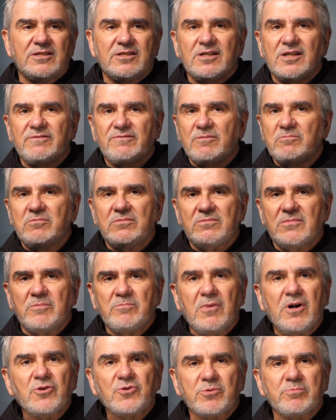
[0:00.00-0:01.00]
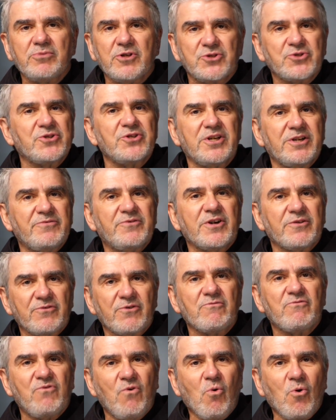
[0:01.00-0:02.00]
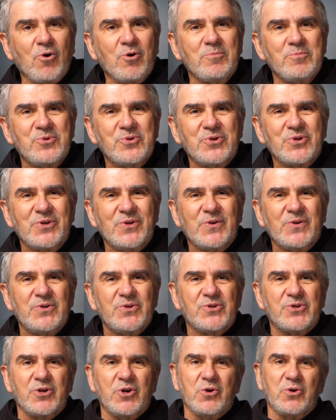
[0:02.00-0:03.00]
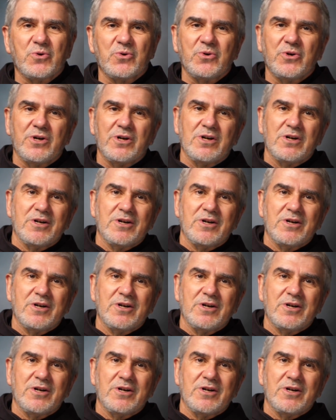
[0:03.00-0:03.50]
of a multiplicity of different forms. So